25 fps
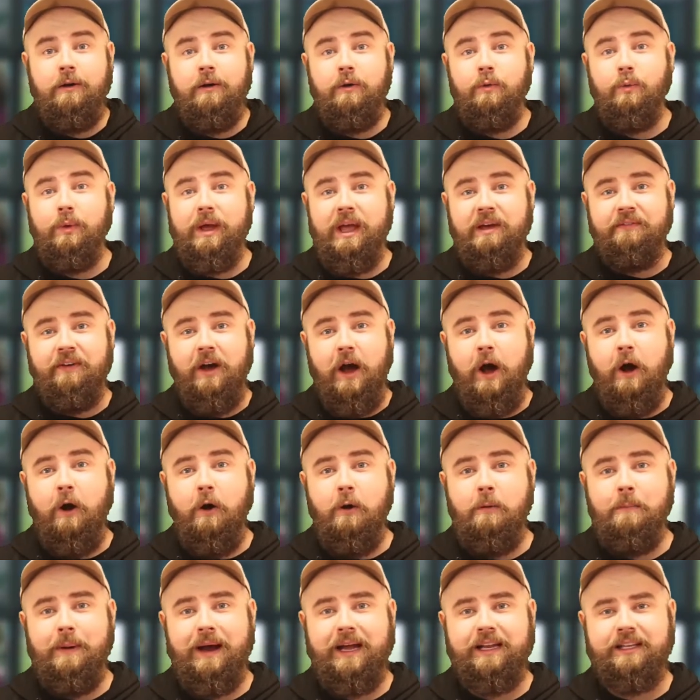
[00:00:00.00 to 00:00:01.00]
We have a
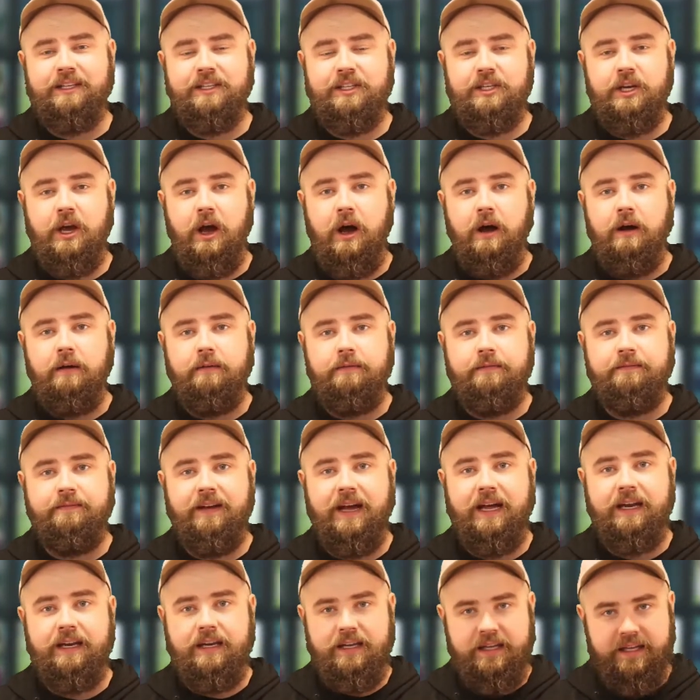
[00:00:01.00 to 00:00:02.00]
whole bunch of
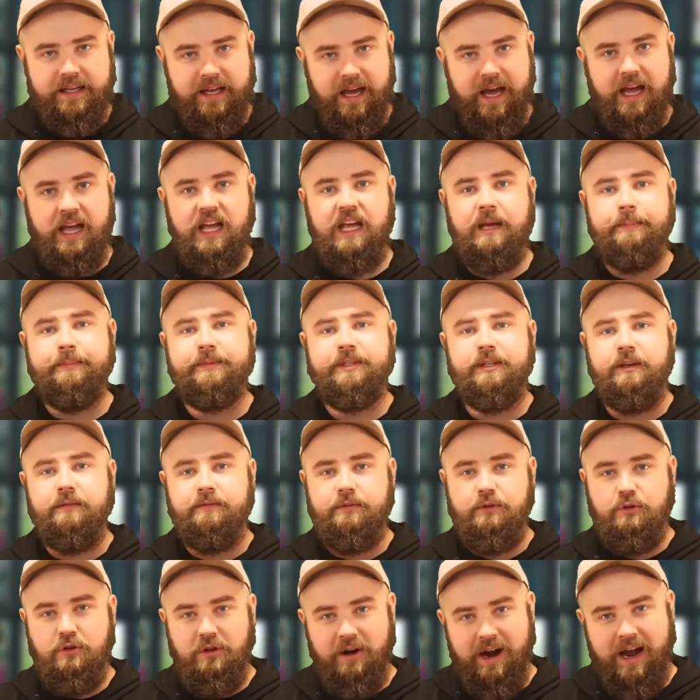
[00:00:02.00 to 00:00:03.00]
fun games, of
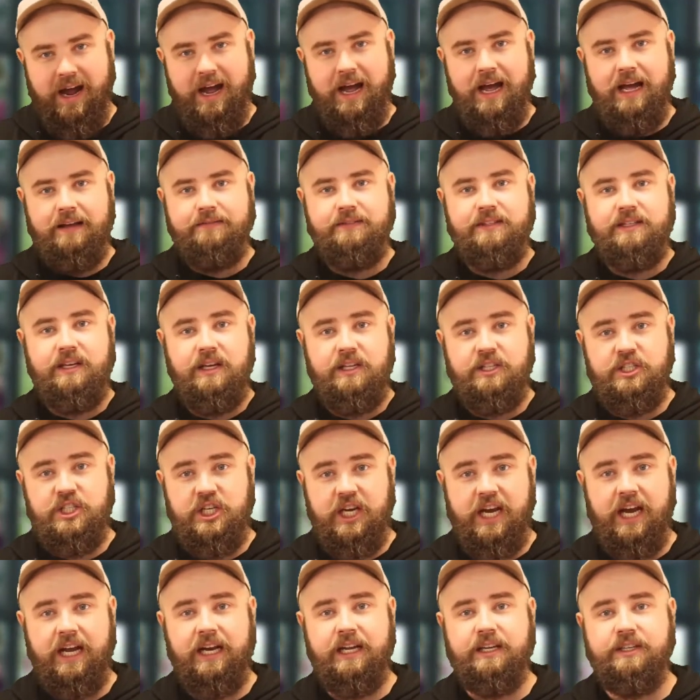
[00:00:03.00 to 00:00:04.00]
crafts,
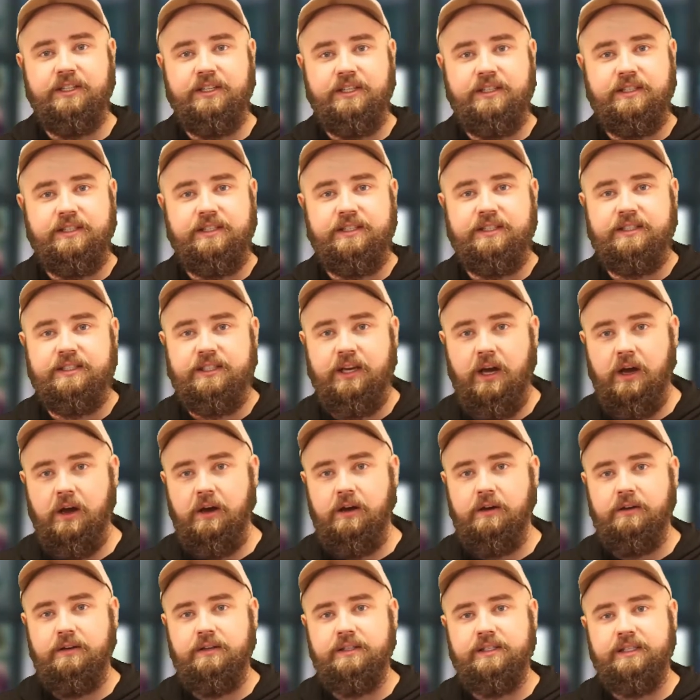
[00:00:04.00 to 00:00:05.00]
challenges,
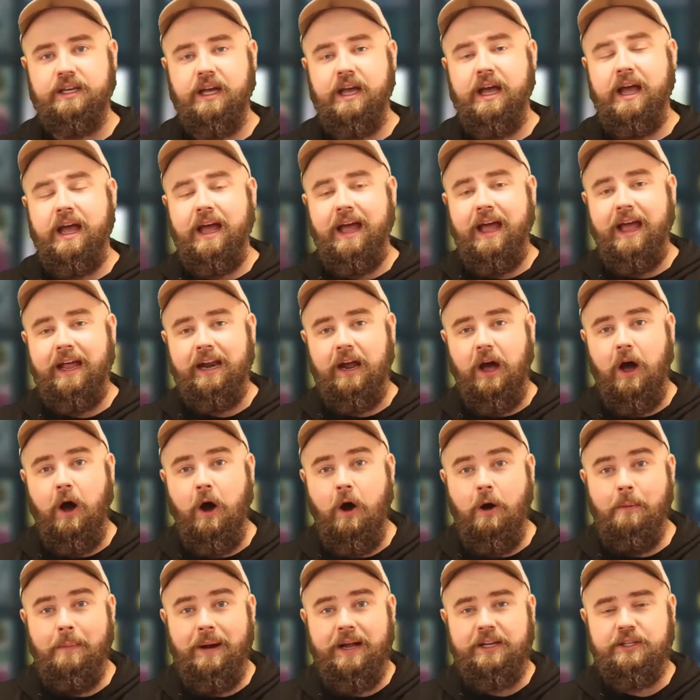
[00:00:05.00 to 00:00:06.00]
songs, and a
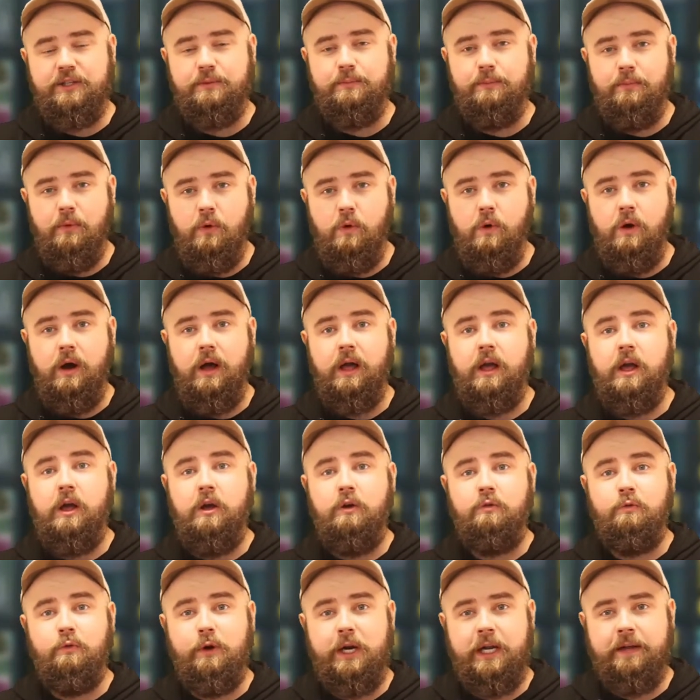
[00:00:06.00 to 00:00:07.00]
whole bunch more
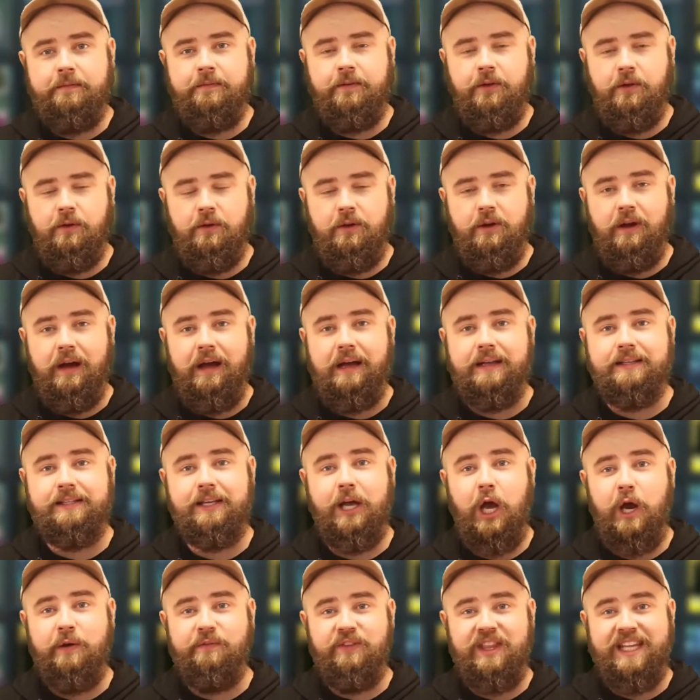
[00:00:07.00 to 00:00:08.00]
ready for you guys
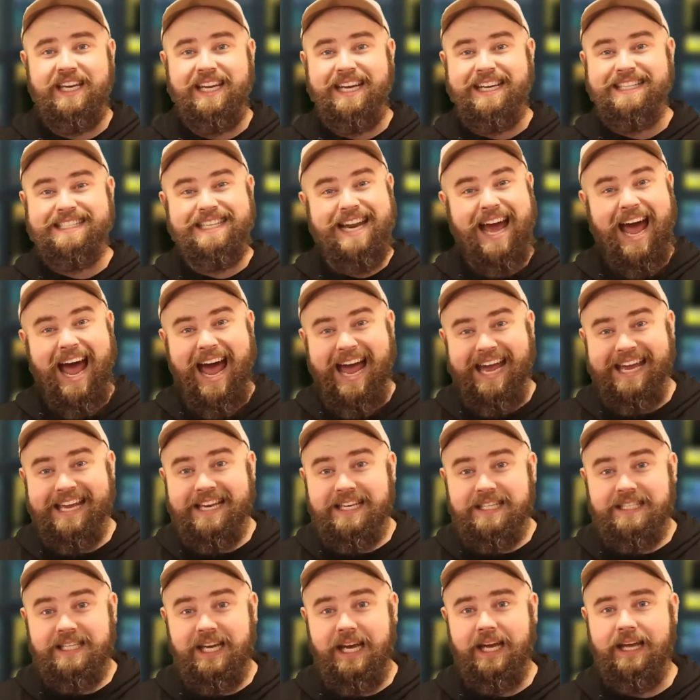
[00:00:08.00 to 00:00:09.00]
over the next
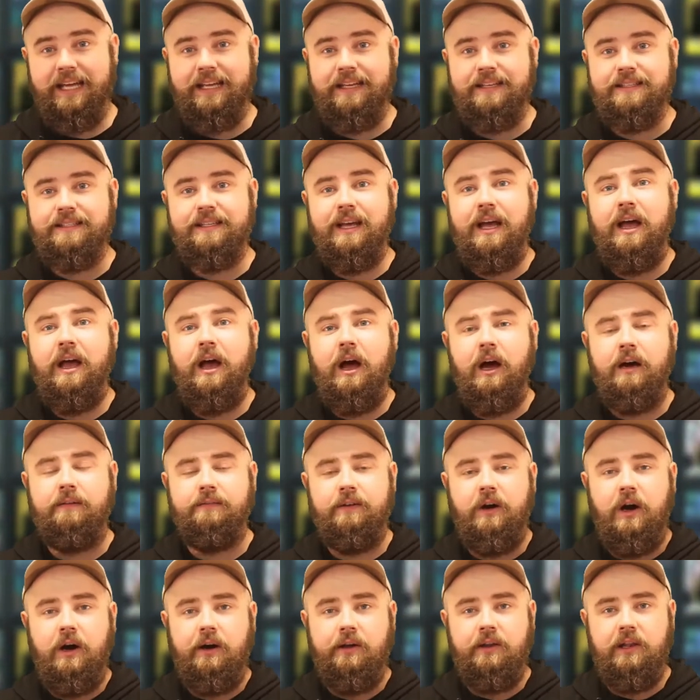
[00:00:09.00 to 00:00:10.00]
8 days of
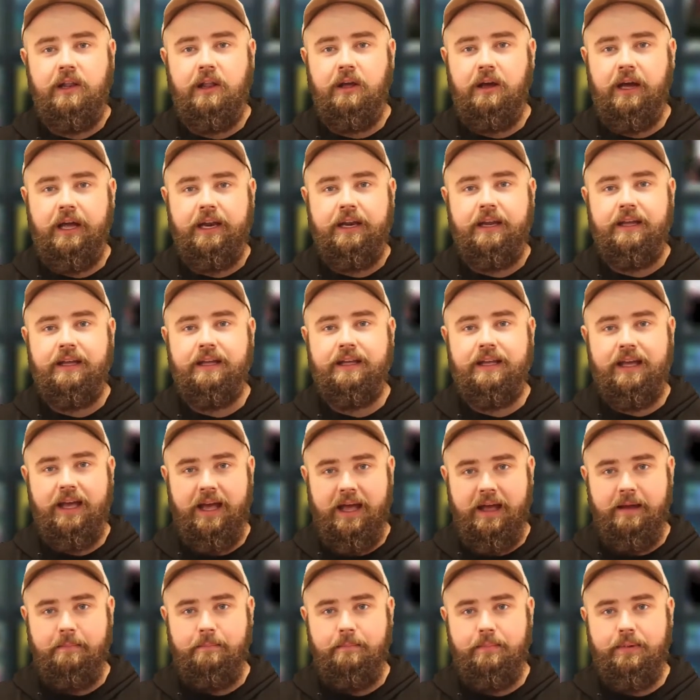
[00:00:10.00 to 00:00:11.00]
online
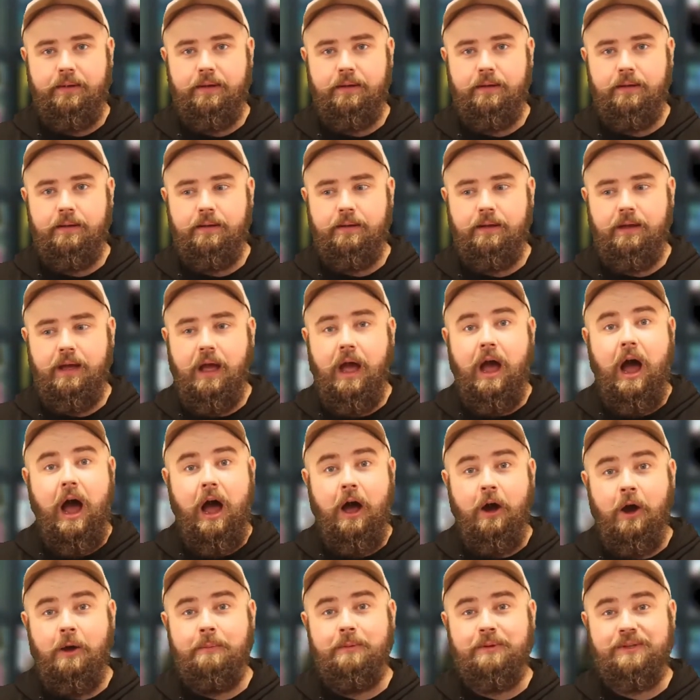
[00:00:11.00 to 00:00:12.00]
camp. I
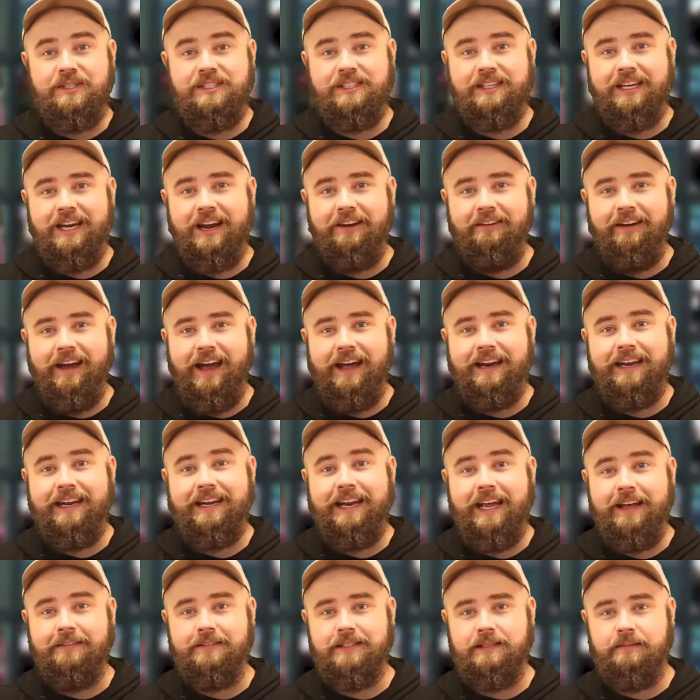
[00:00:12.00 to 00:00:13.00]
hope you'll stick around and
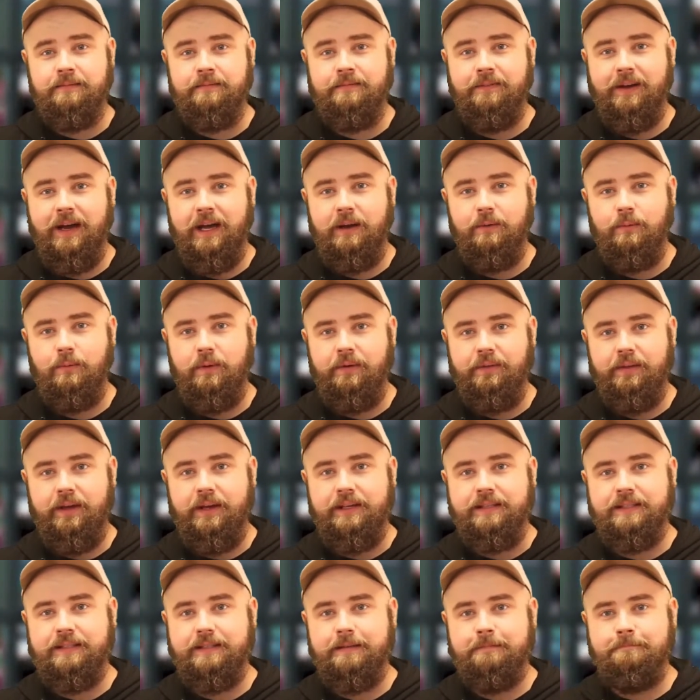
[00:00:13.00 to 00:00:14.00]
have some fun with
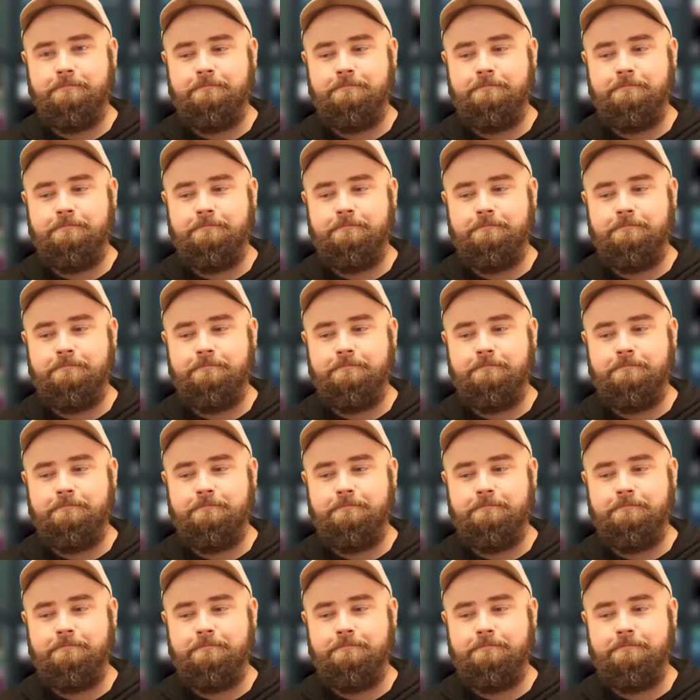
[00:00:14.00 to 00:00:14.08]
us.